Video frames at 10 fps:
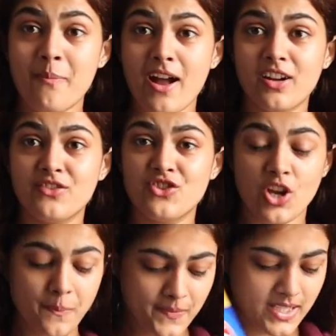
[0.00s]
pack of
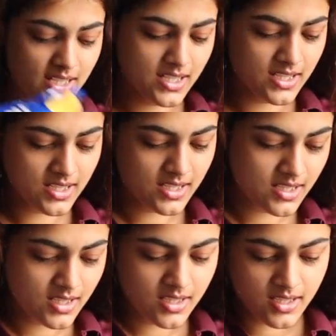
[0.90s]
chips.
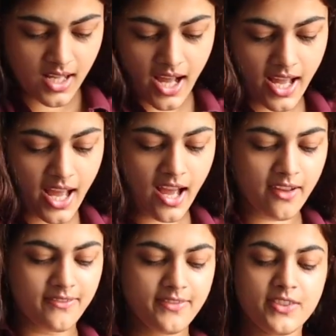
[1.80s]
I
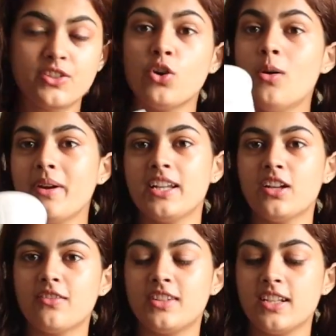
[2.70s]
have so
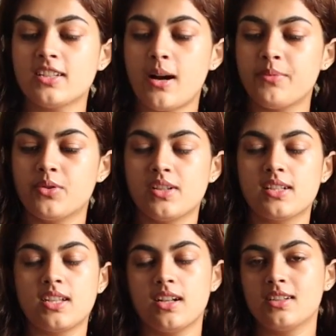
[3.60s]
many of these cup
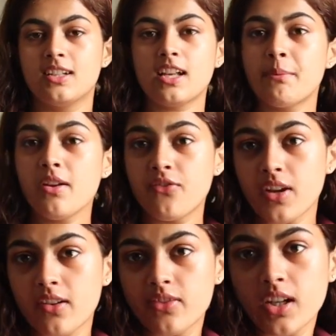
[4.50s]
noodles here. These are my
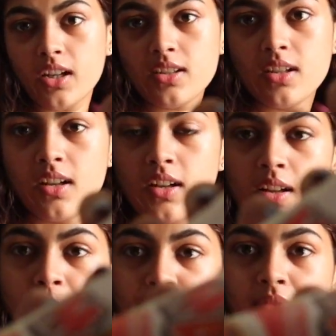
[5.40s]
favorite.
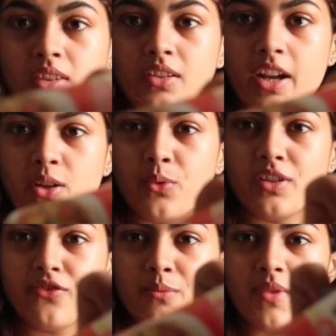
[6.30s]
The red
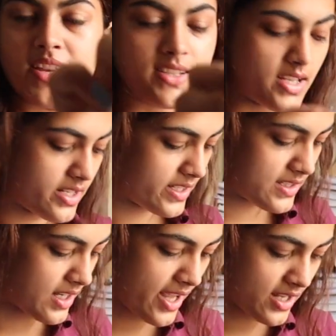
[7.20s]
ones from Nissin.
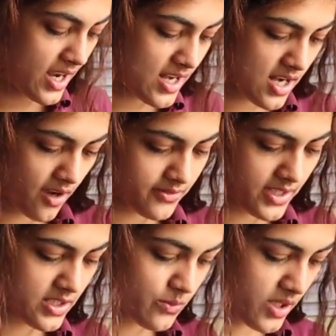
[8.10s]
These are like, I love
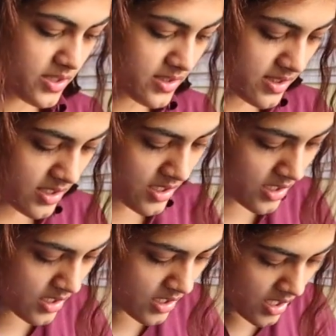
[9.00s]
these
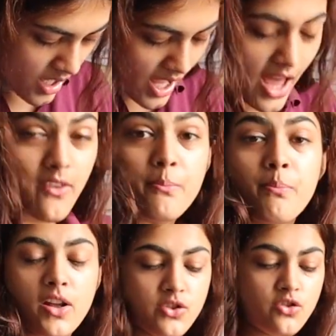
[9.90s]
ones. I have a
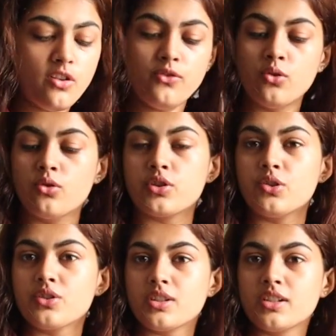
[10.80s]
bunch of
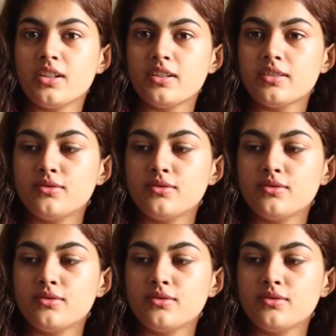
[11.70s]
Oreos in here.